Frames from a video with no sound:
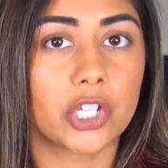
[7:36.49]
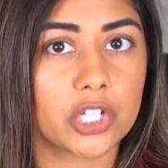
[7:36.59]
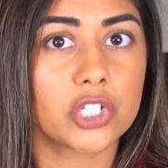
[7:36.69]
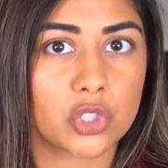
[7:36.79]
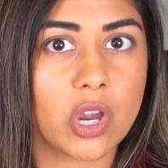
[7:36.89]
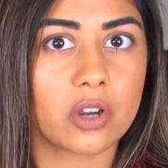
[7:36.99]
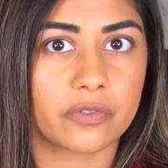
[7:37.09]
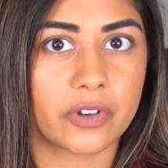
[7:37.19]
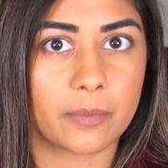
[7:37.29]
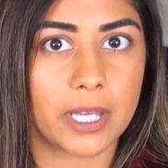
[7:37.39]
you're gonna struggle
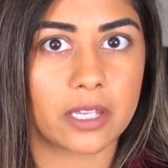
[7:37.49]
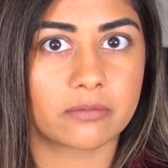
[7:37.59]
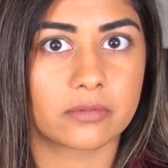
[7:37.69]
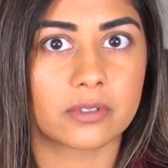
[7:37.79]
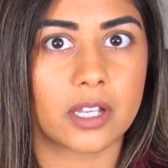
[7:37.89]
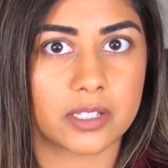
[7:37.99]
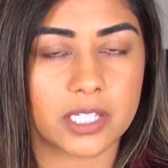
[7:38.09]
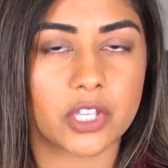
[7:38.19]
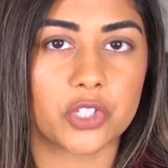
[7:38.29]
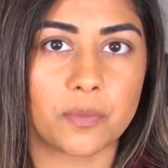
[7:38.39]
for a bit
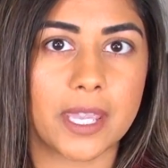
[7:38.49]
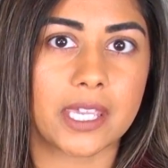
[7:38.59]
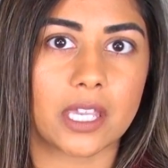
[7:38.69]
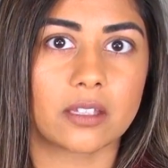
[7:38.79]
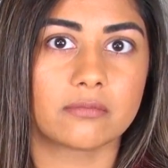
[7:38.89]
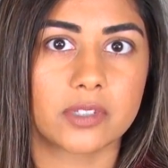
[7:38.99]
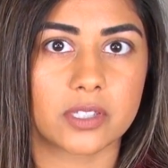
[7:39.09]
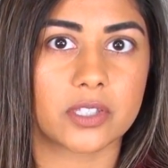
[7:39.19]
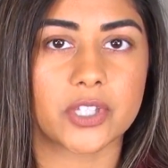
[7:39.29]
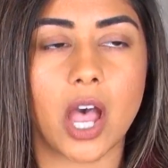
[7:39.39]
until you make it to
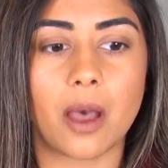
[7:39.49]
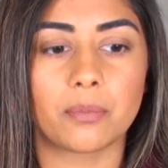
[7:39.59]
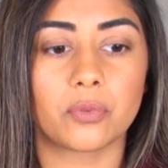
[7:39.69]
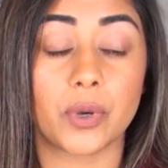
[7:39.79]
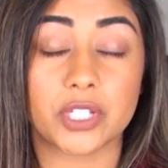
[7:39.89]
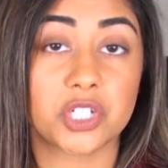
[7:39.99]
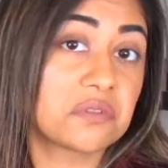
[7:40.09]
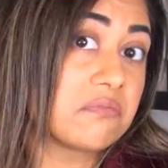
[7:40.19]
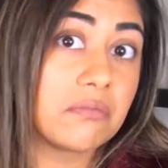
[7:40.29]
the top, which